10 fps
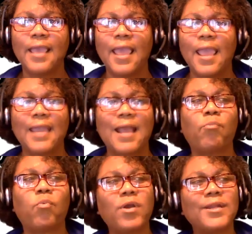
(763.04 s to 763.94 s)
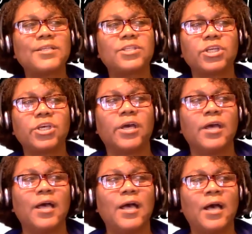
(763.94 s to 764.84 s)
And I wanted to
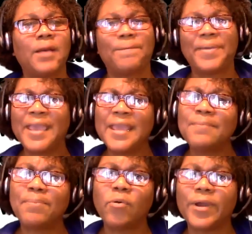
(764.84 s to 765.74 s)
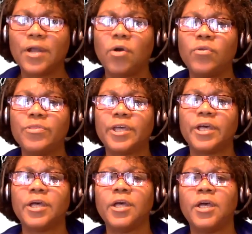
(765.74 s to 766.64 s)
pinpoint on
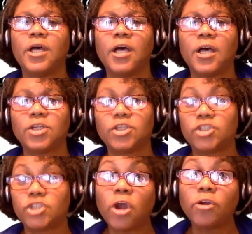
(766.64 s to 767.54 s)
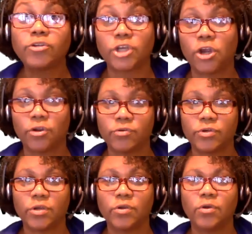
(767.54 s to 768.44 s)
the church hurt,
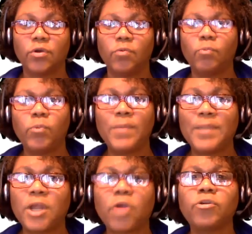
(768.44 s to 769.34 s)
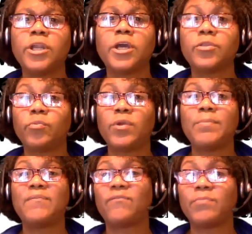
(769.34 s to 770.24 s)
women hurting other
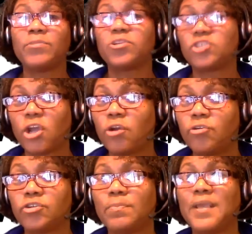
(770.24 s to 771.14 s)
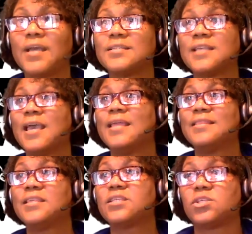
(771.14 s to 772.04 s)
women from the church, because
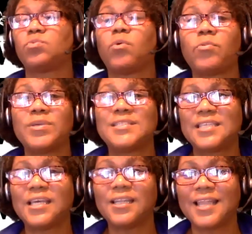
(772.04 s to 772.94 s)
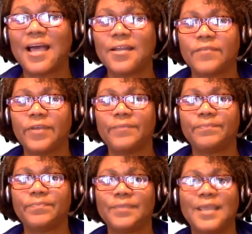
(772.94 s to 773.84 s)
this is where we see a lot of it.
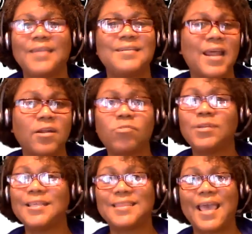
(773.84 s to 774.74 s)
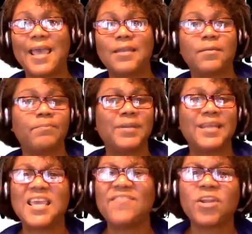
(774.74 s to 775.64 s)
Not only that, but
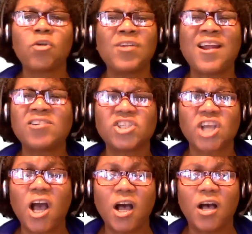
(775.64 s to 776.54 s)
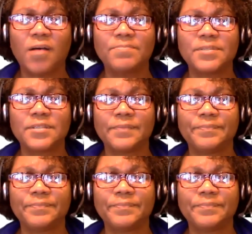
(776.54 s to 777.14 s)
even on our jobs.